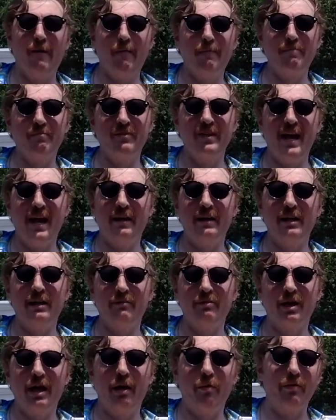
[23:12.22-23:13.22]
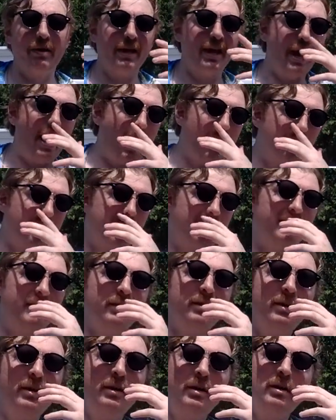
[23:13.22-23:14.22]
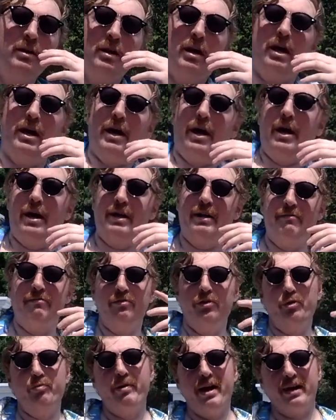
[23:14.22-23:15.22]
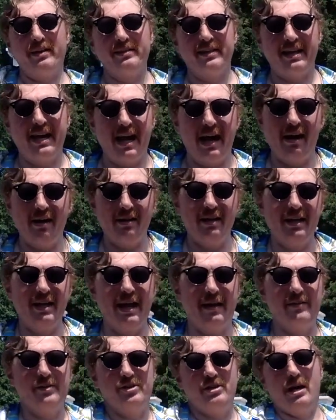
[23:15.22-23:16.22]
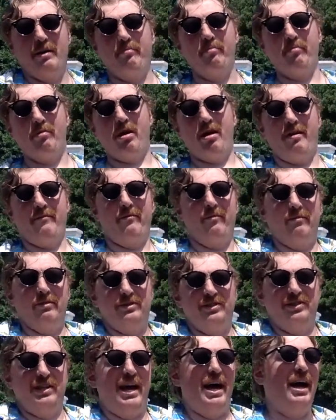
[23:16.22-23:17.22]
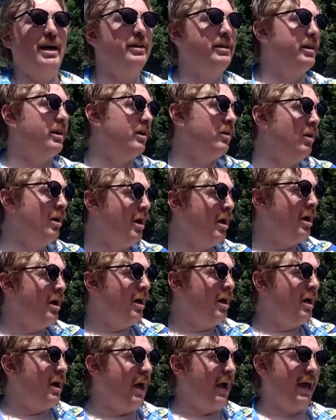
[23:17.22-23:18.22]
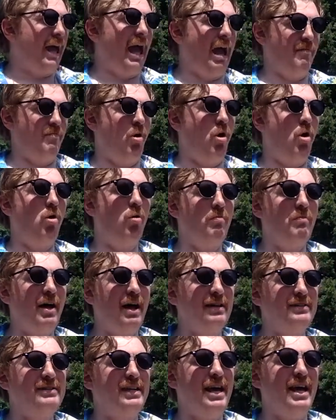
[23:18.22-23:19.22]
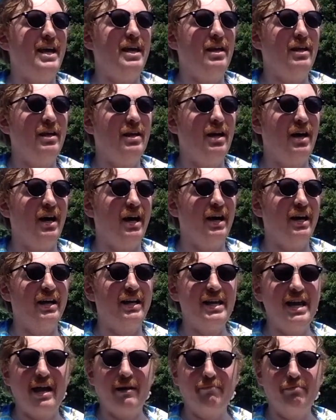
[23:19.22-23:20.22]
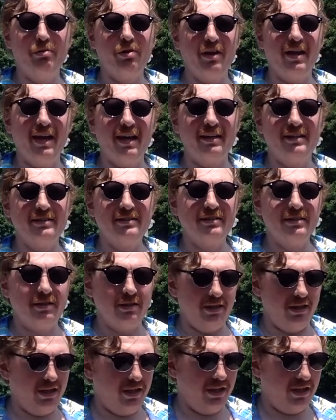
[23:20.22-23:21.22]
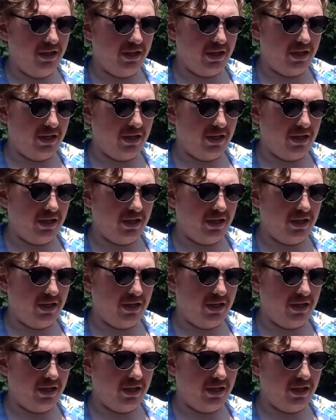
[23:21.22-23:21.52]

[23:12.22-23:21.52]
the ending of Cut Week happened. He flew back to Cali, had to drop him off. It was sad, I came home that day. He had plans in the